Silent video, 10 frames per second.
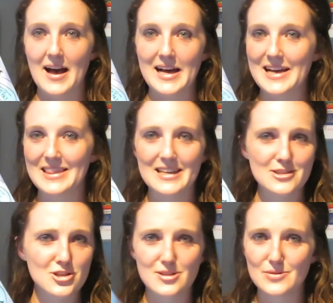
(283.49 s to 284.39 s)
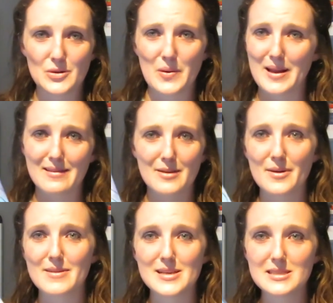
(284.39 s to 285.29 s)
I literally don't know anything
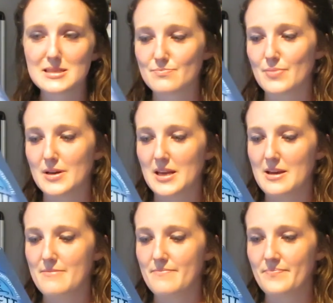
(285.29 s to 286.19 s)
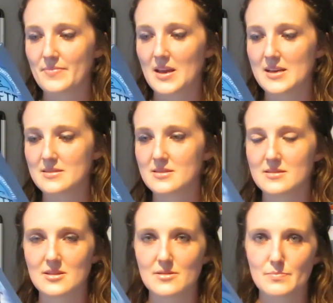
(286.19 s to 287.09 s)
about this, but
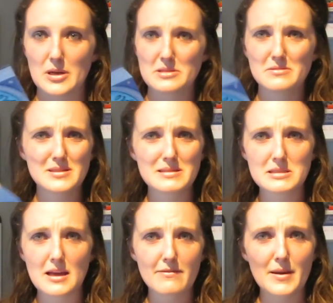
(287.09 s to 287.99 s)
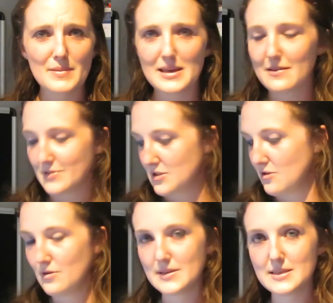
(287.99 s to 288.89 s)
it's got puzzles and stuff, I believe,
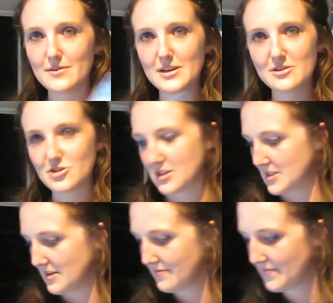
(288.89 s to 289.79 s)
so it sounded interesting.